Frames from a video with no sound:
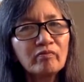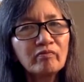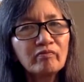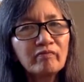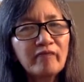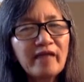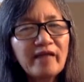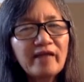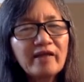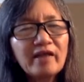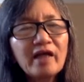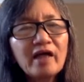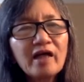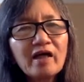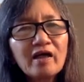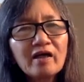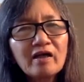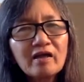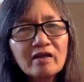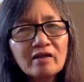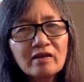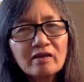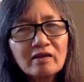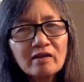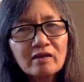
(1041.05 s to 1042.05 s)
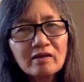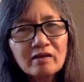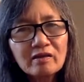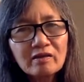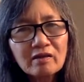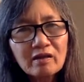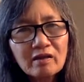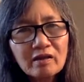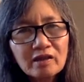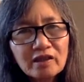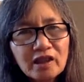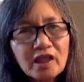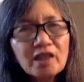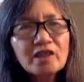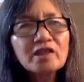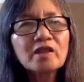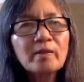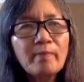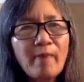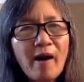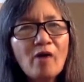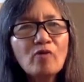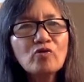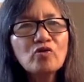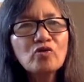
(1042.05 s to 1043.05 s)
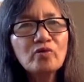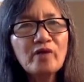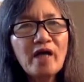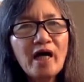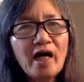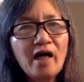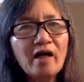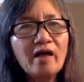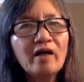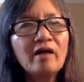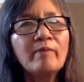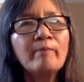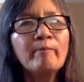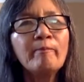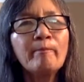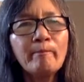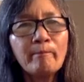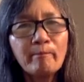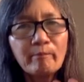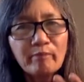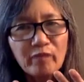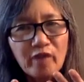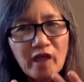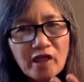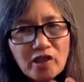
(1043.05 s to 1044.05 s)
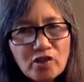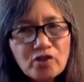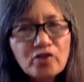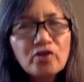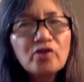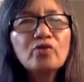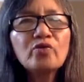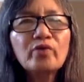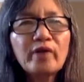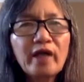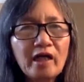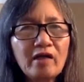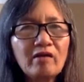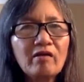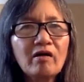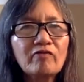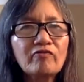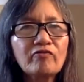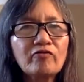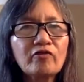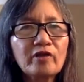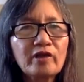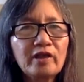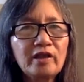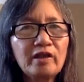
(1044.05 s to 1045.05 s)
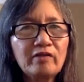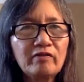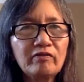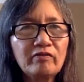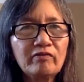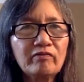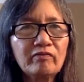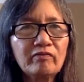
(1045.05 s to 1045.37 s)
that they just about to die, they still cannot forgive.